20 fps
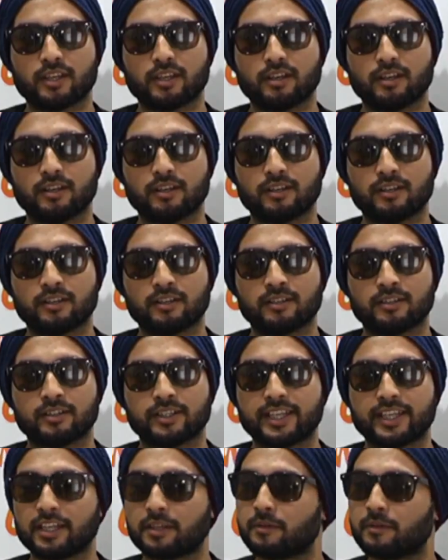
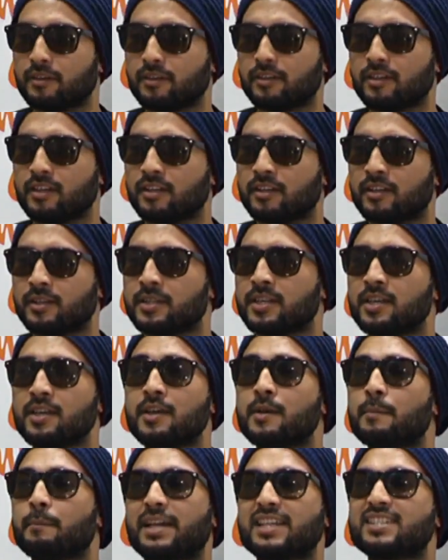Ek
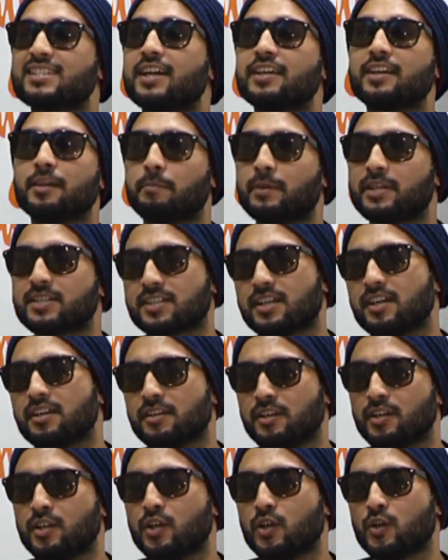Paisa Ye Paisa,
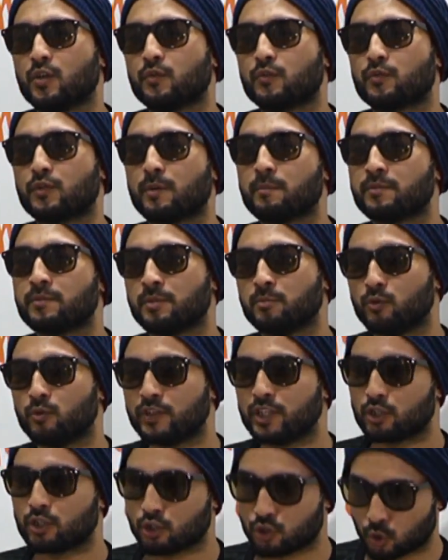from the
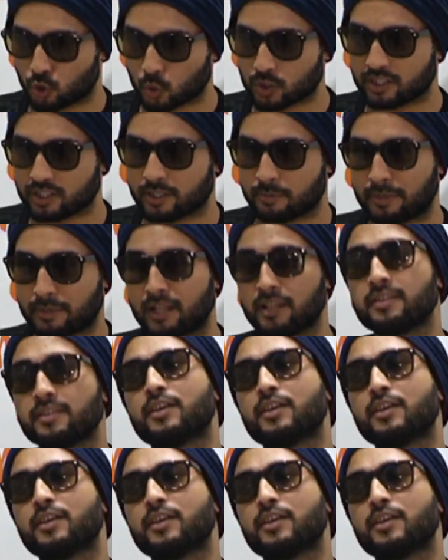movie Total Dhamal.